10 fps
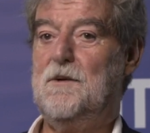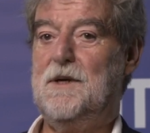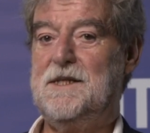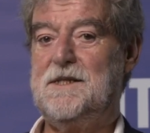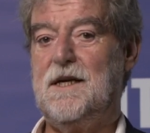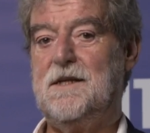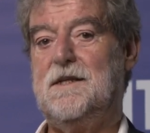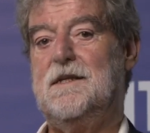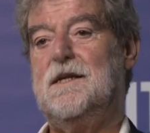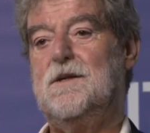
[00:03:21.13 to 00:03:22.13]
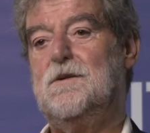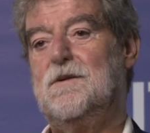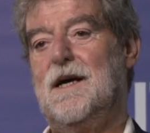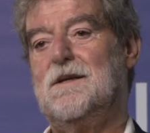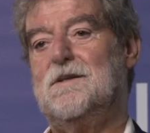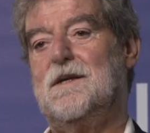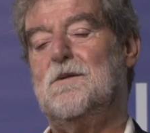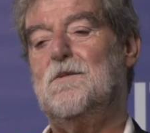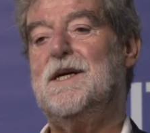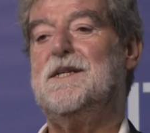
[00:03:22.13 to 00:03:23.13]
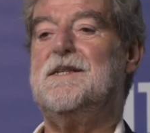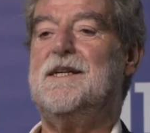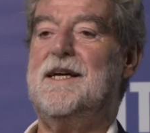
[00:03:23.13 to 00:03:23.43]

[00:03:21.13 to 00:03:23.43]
It started in 2001